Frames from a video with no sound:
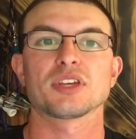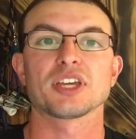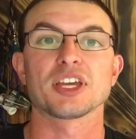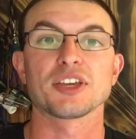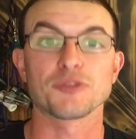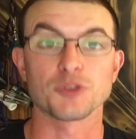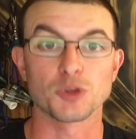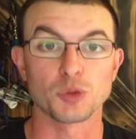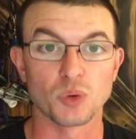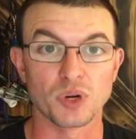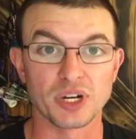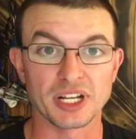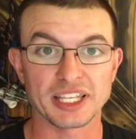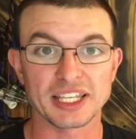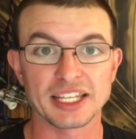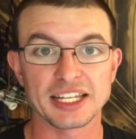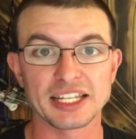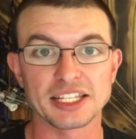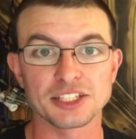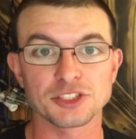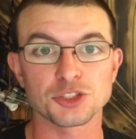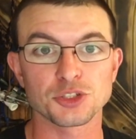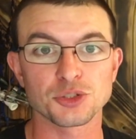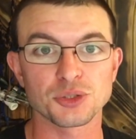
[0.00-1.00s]
If you want to get
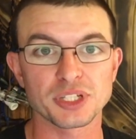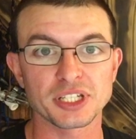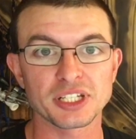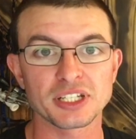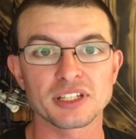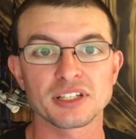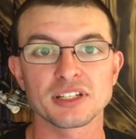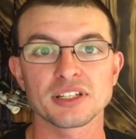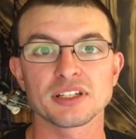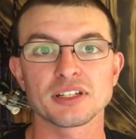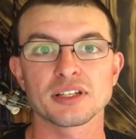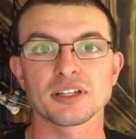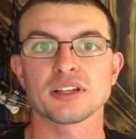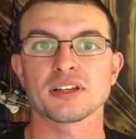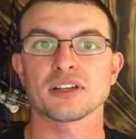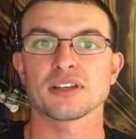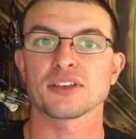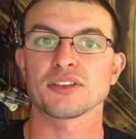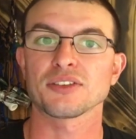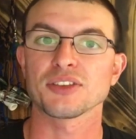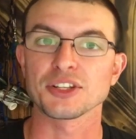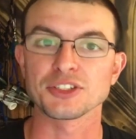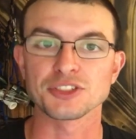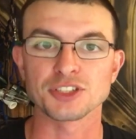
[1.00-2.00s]
into it,
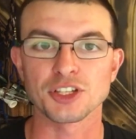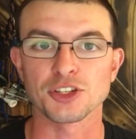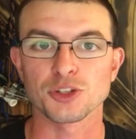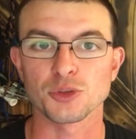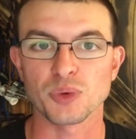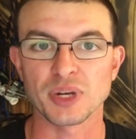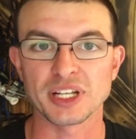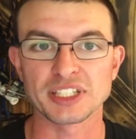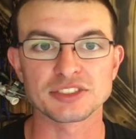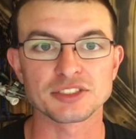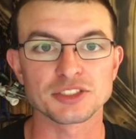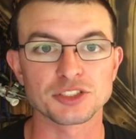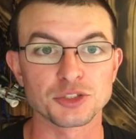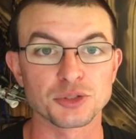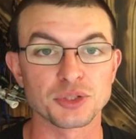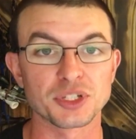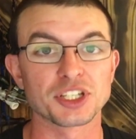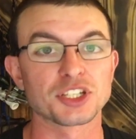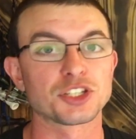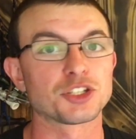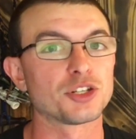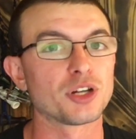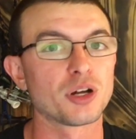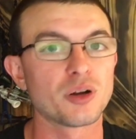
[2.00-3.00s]
there's other ways to do
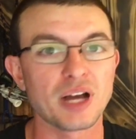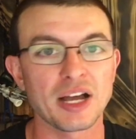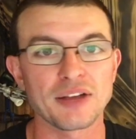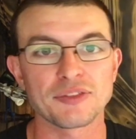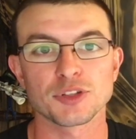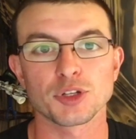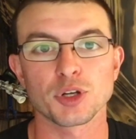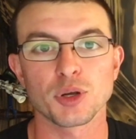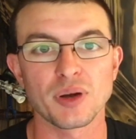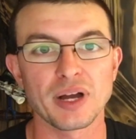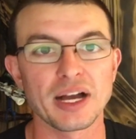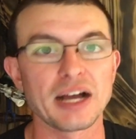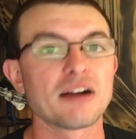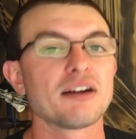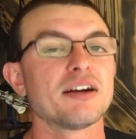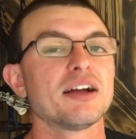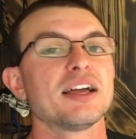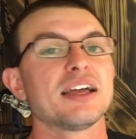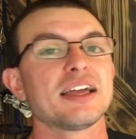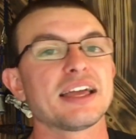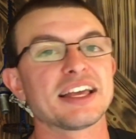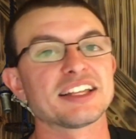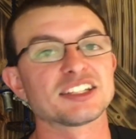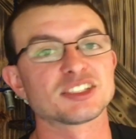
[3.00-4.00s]
it. You don't have to go out
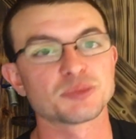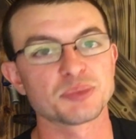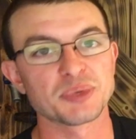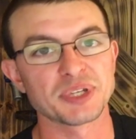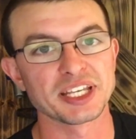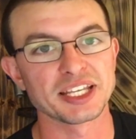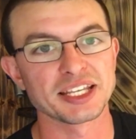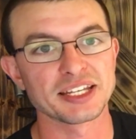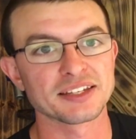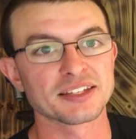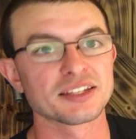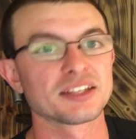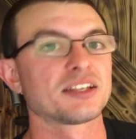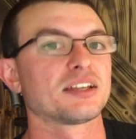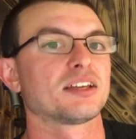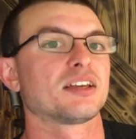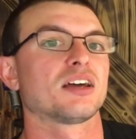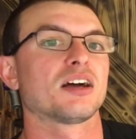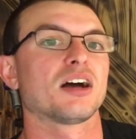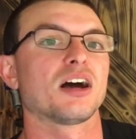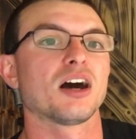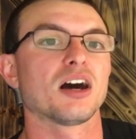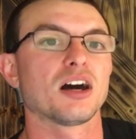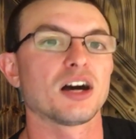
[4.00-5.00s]
and spend
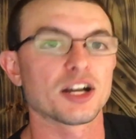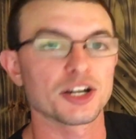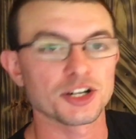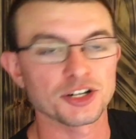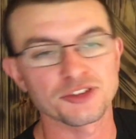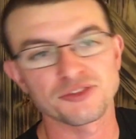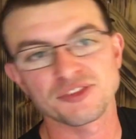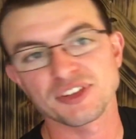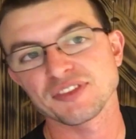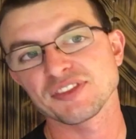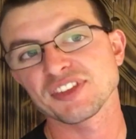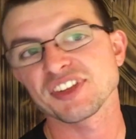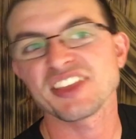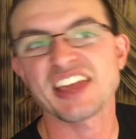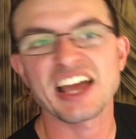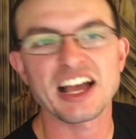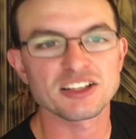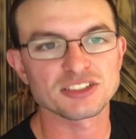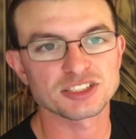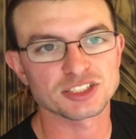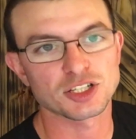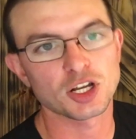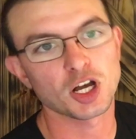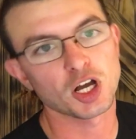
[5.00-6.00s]

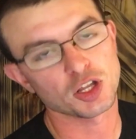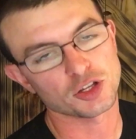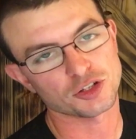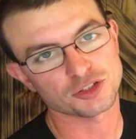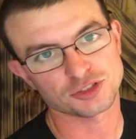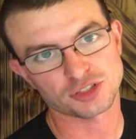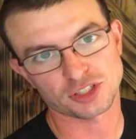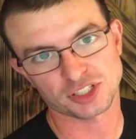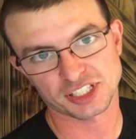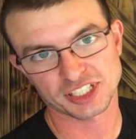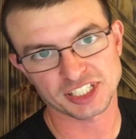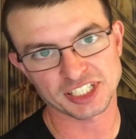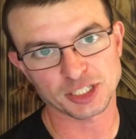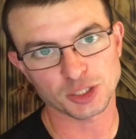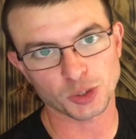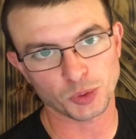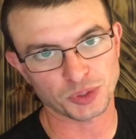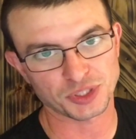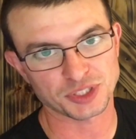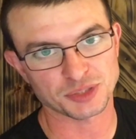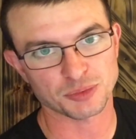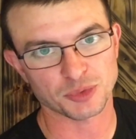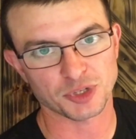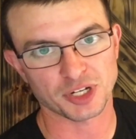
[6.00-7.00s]
$150,000 on a
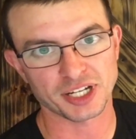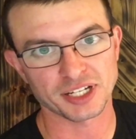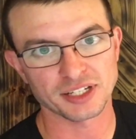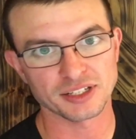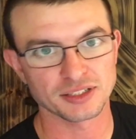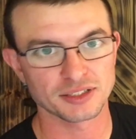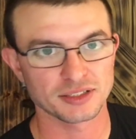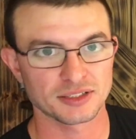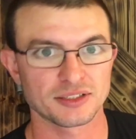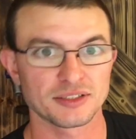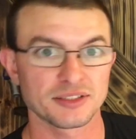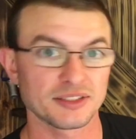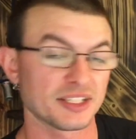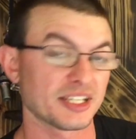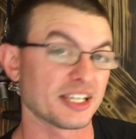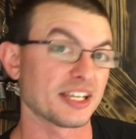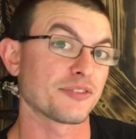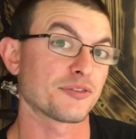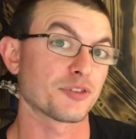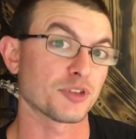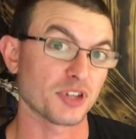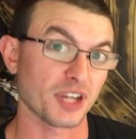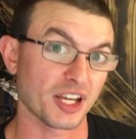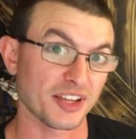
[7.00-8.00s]
decoy spread.
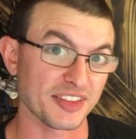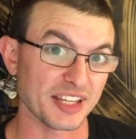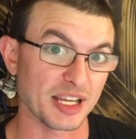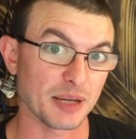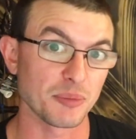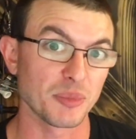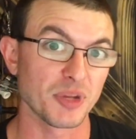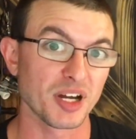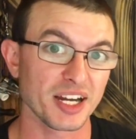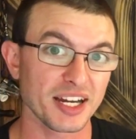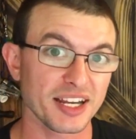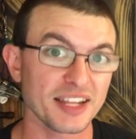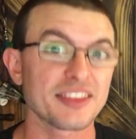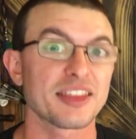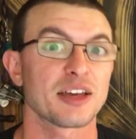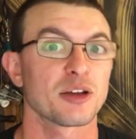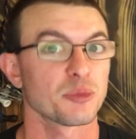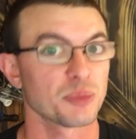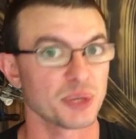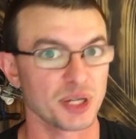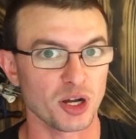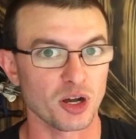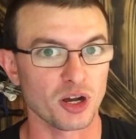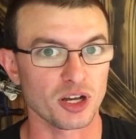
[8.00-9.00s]
If you got that money, that
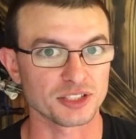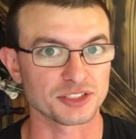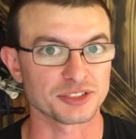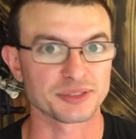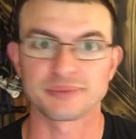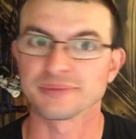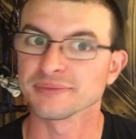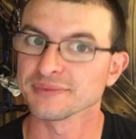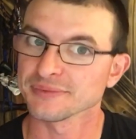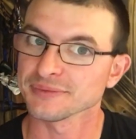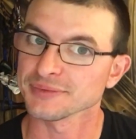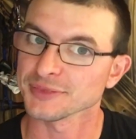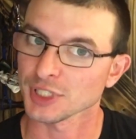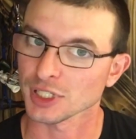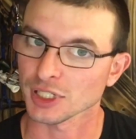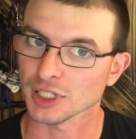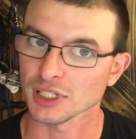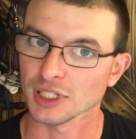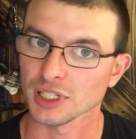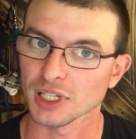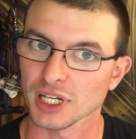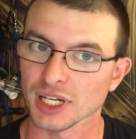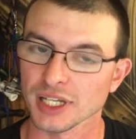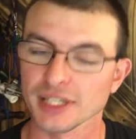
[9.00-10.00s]
would be awesome, not
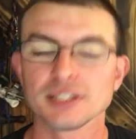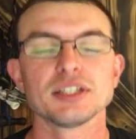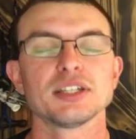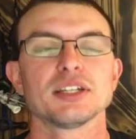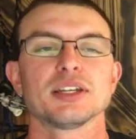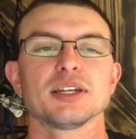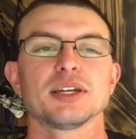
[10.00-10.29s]
gonna lie.